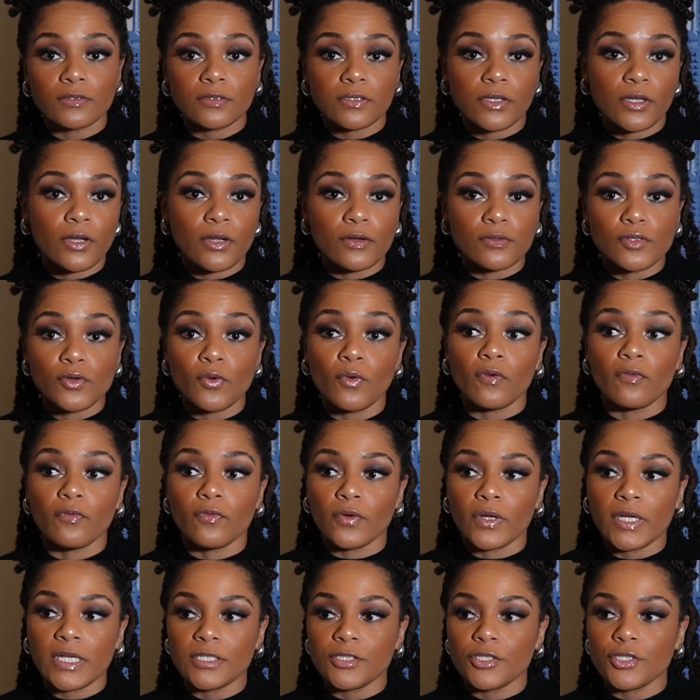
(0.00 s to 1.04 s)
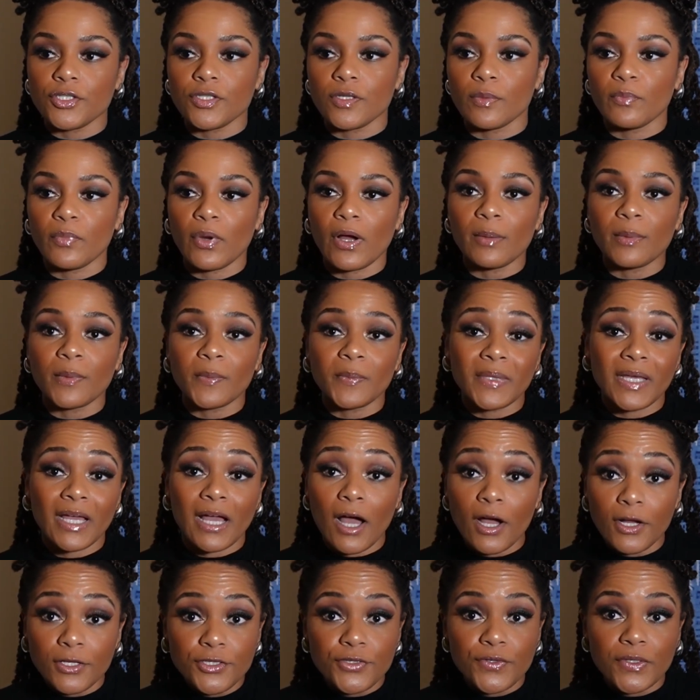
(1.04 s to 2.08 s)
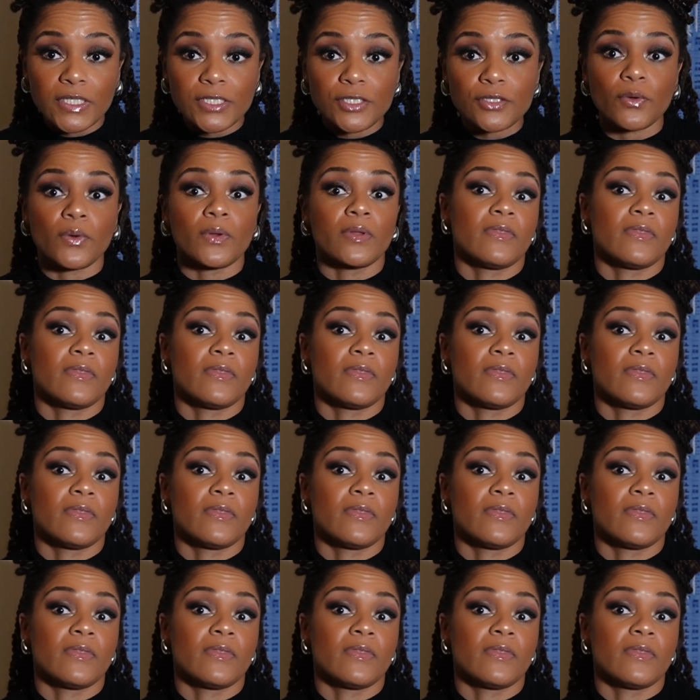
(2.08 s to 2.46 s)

you know, to have reached probably hundreds or